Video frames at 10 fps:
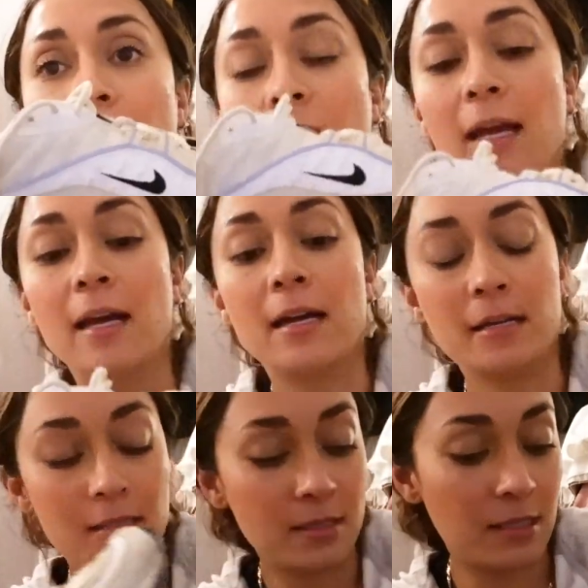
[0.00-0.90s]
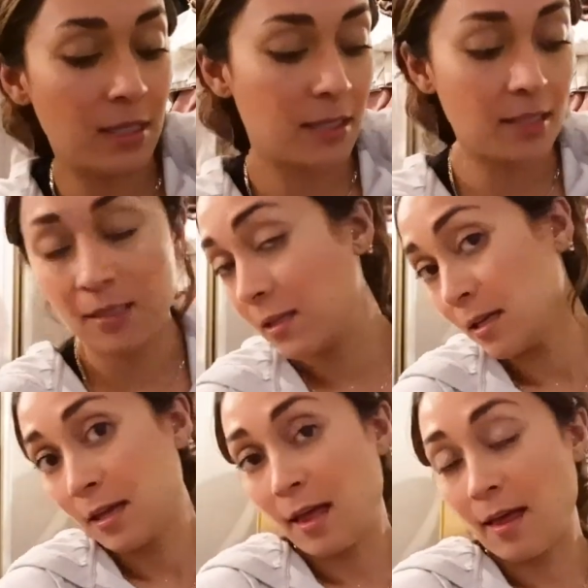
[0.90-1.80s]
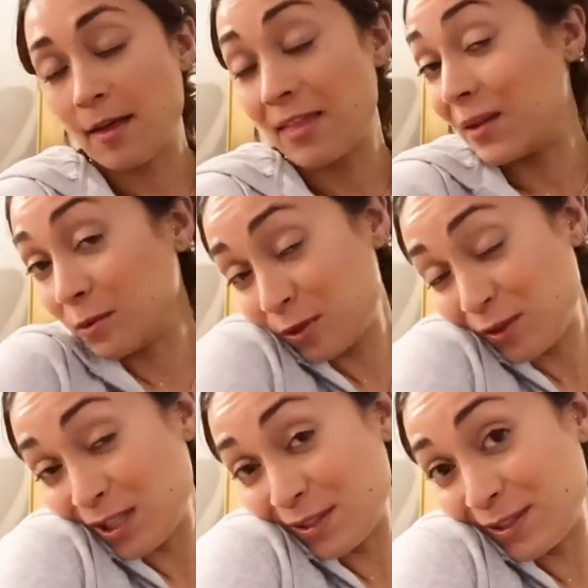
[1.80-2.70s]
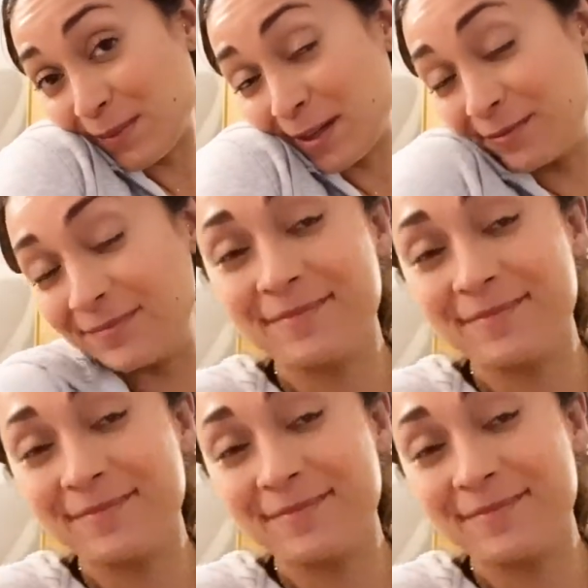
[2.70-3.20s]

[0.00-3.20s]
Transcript: and then I'll do clothes tomorrow.